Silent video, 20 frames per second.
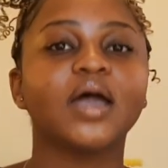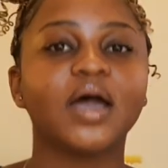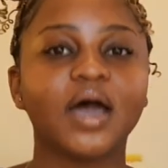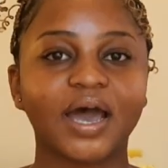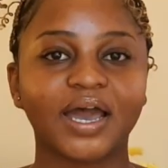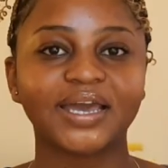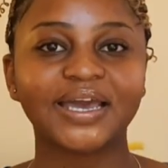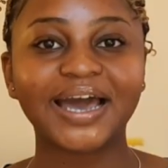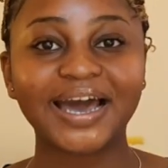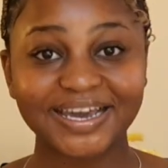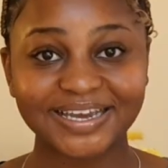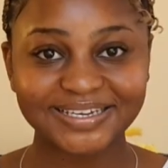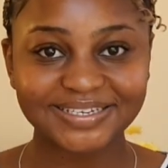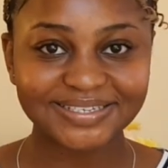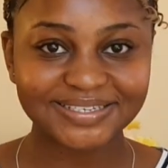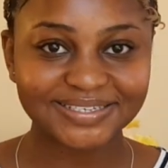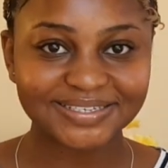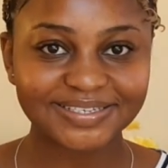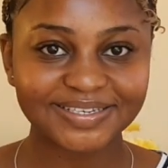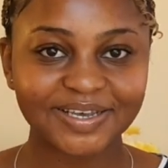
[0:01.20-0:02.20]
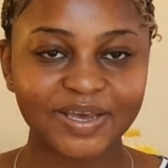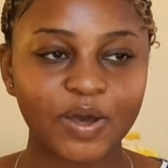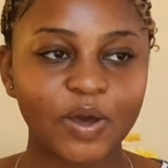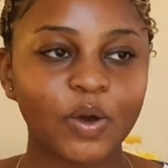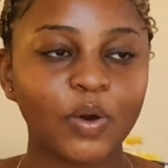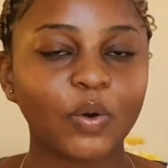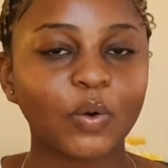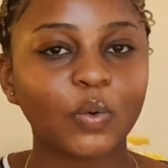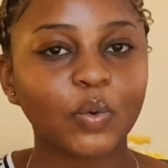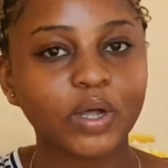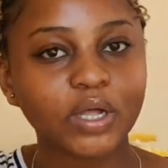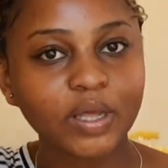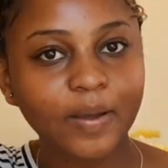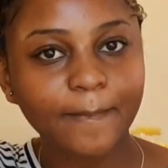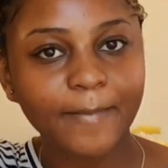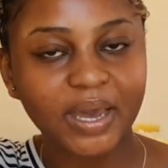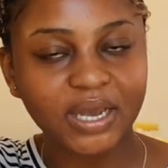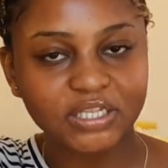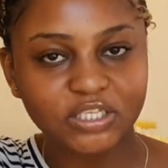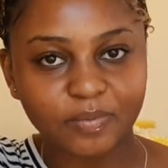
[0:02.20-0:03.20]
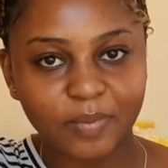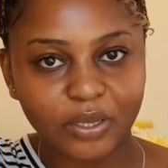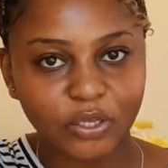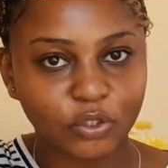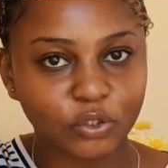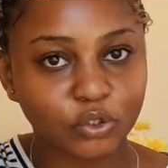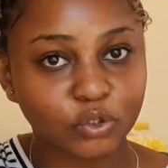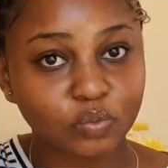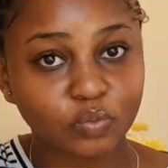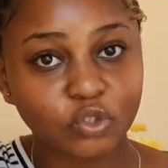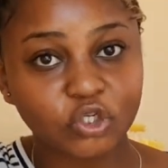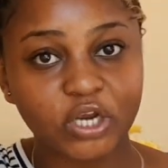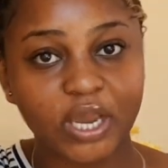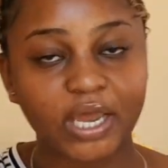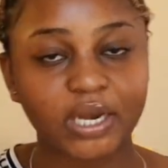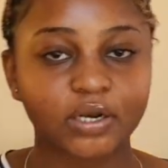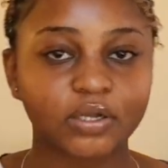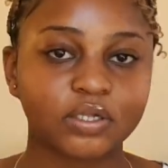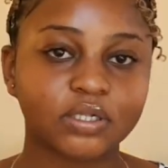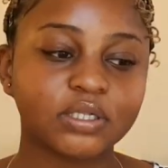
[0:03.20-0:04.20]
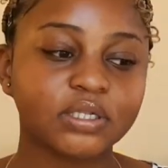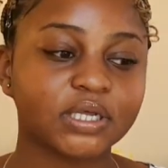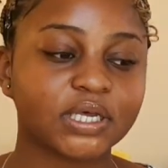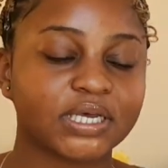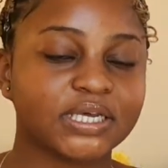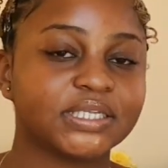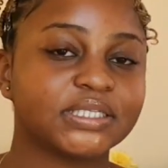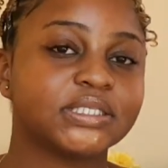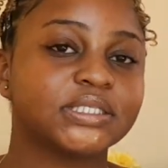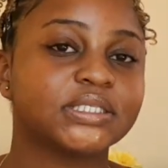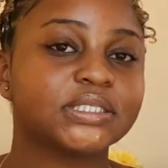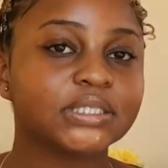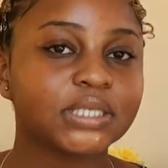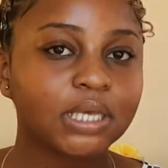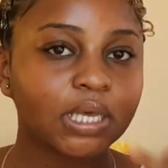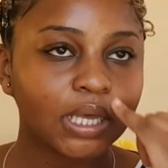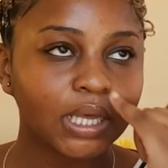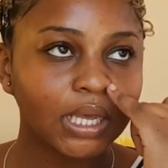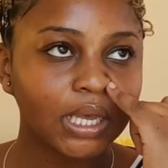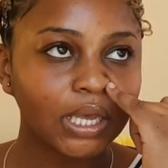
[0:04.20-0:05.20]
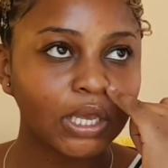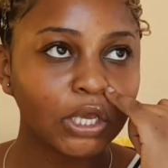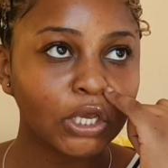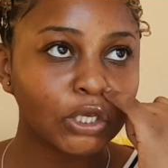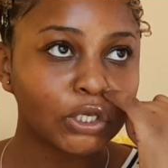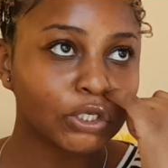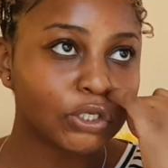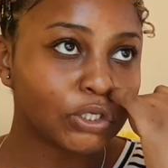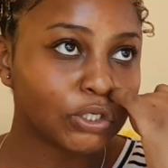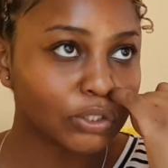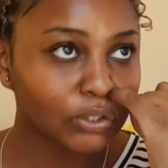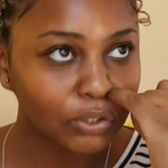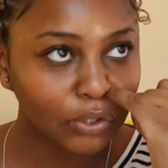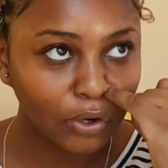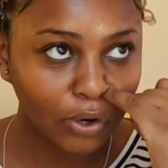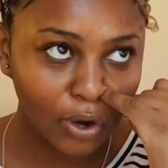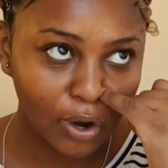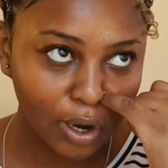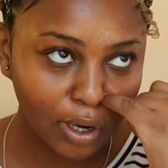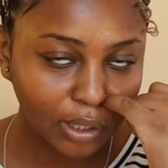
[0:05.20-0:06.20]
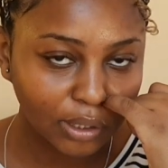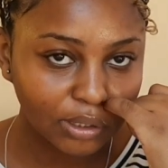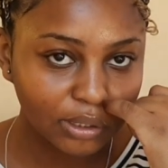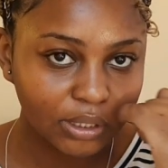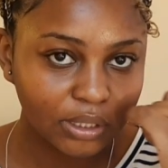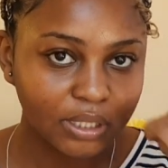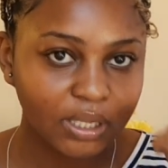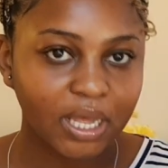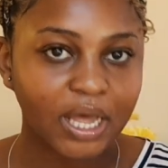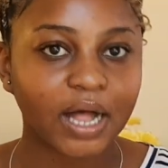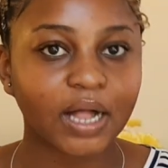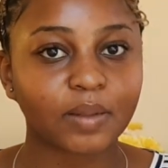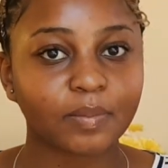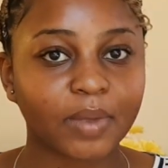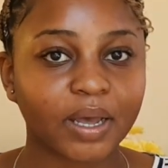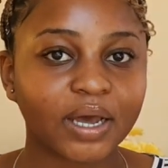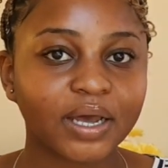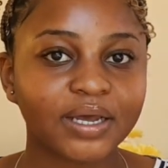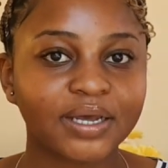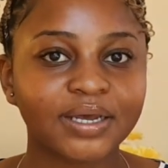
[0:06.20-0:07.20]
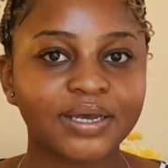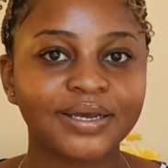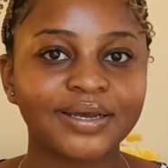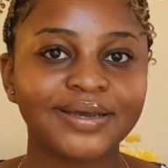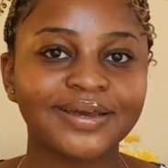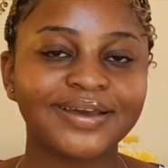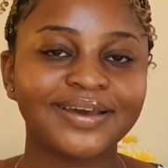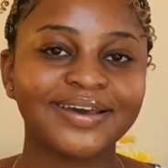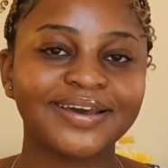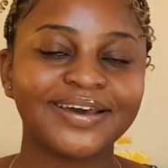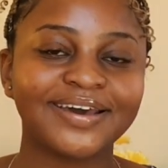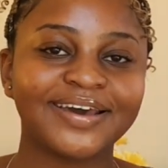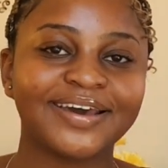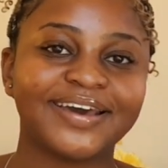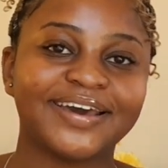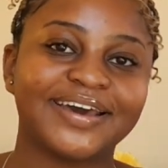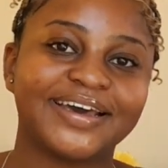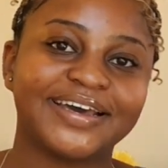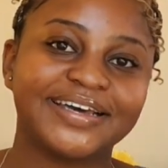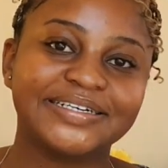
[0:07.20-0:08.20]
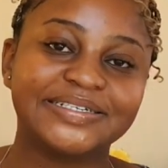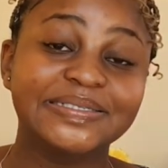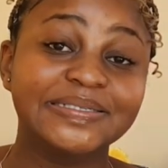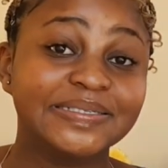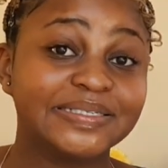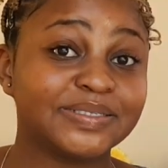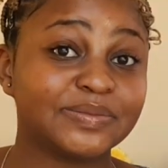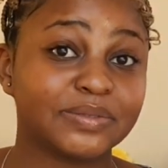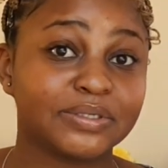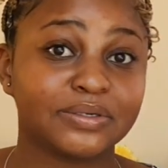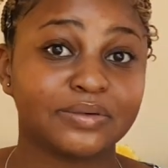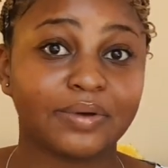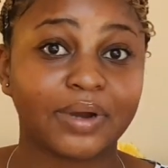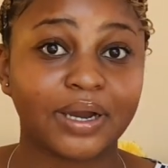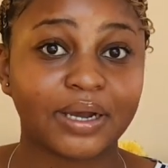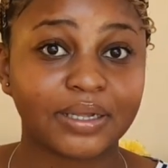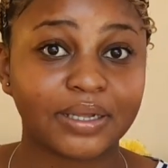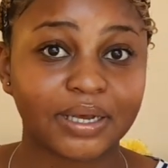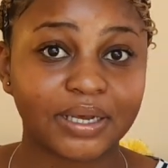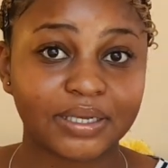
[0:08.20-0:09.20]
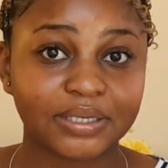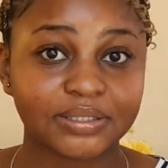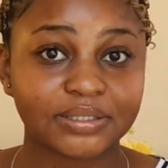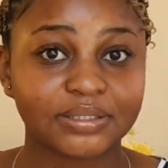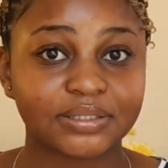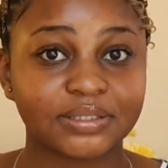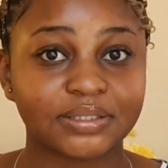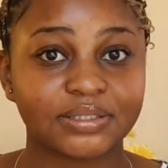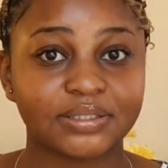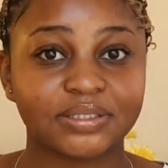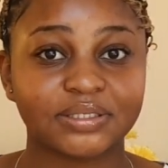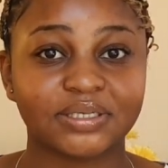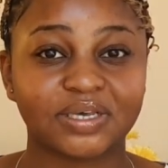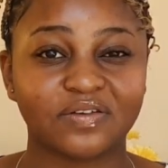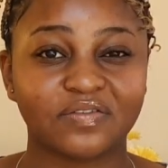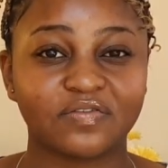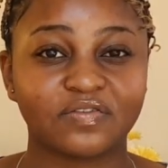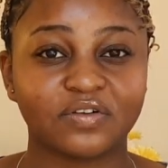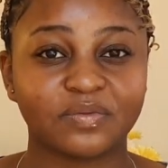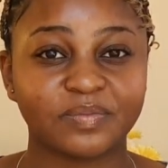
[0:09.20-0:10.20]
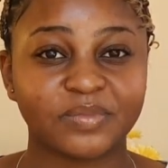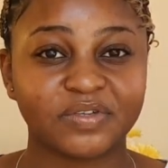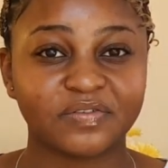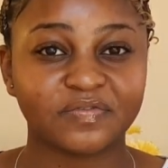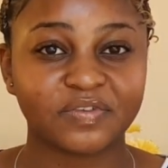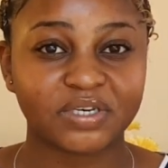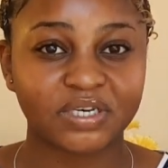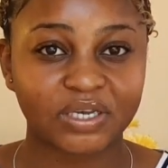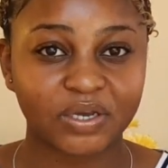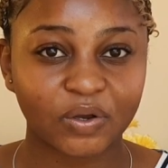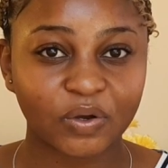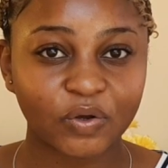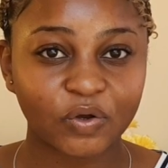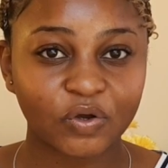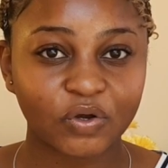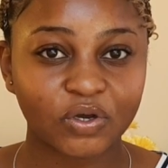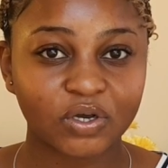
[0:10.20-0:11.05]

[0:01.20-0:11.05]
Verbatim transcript: hi guys welcome back to my youtube channel it's your girl alma oh it's been a while guys since i filmed the video